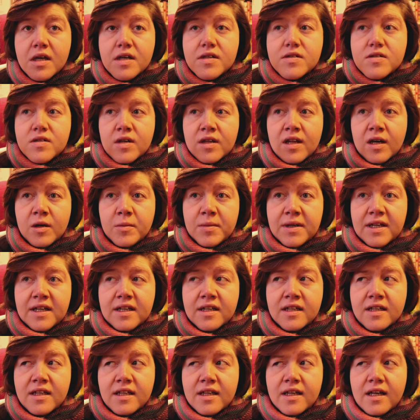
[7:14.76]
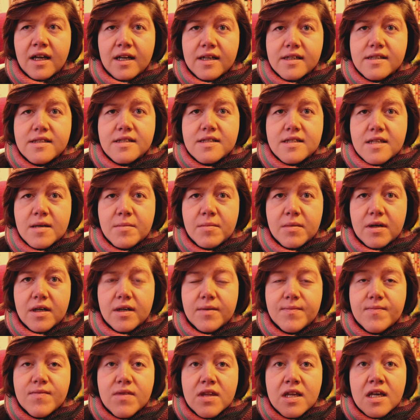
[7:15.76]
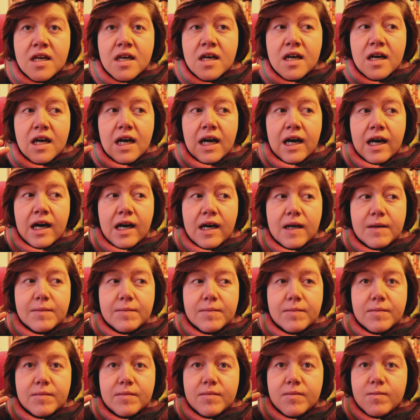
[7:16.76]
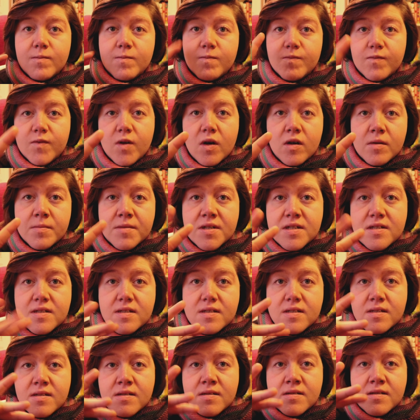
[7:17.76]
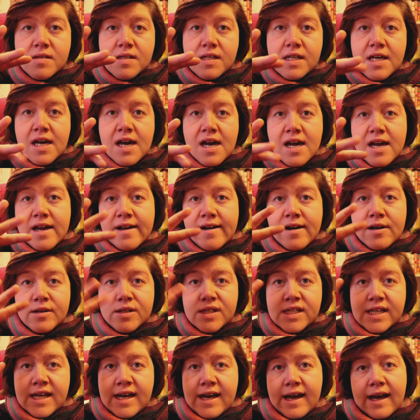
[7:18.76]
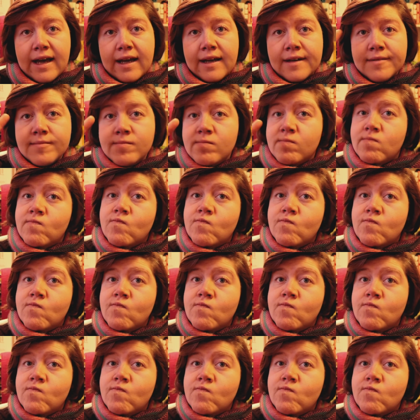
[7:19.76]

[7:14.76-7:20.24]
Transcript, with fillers: so that'll be in, like, December. Vlogmas, yay or nay?